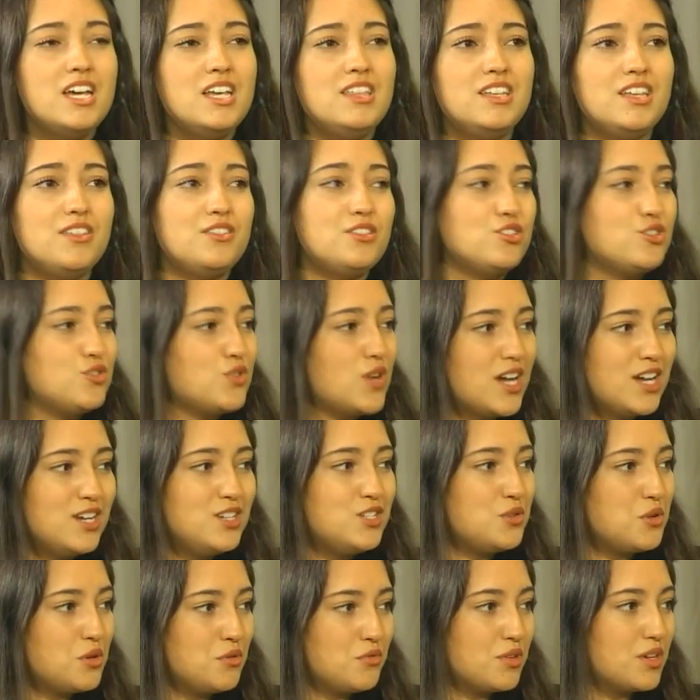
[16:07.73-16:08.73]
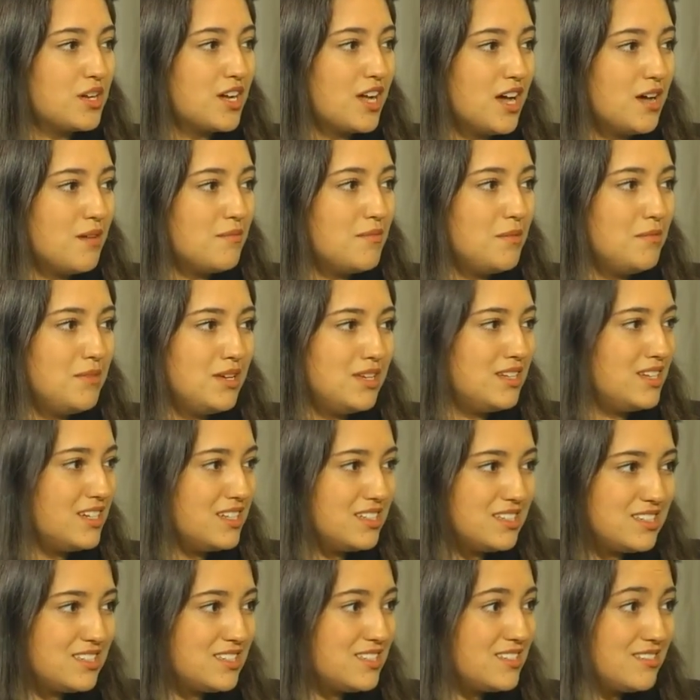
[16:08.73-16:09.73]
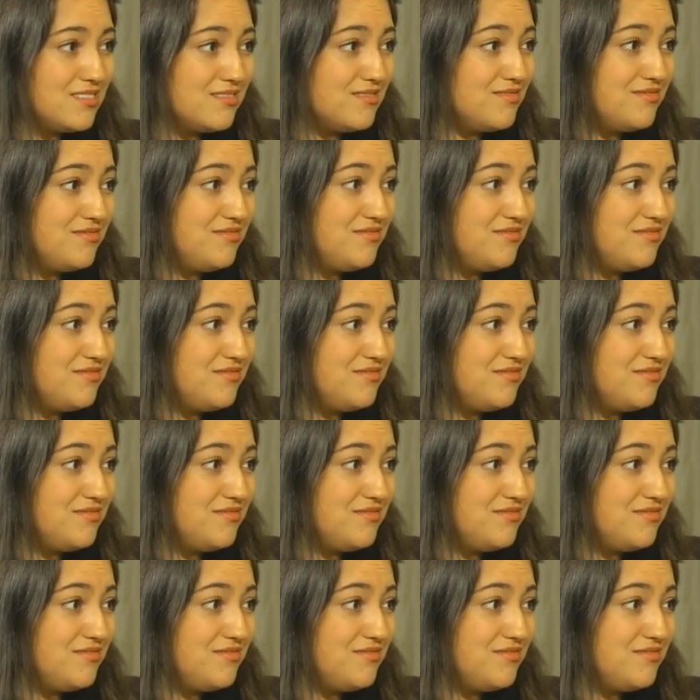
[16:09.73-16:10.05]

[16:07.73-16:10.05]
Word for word: that they're trying to overcome i mean that's